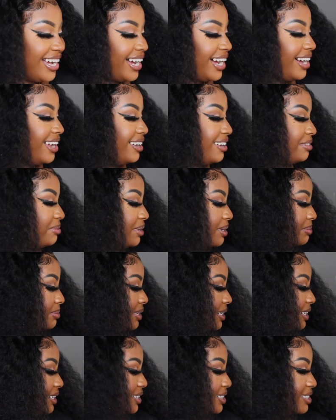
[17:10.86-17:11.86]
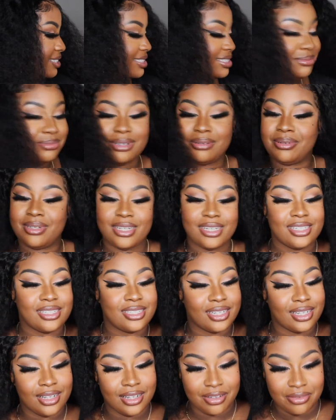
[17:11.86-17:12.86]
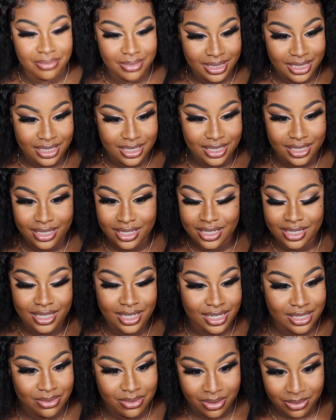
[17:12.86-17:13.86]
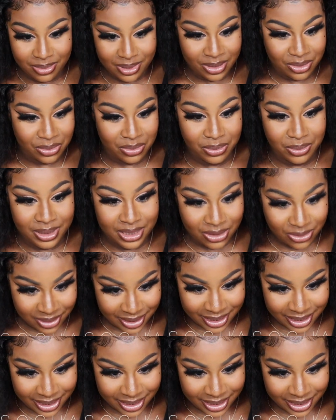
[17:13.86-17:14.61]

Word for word: i love baby hairs baby hairs love me and that's why we do what we do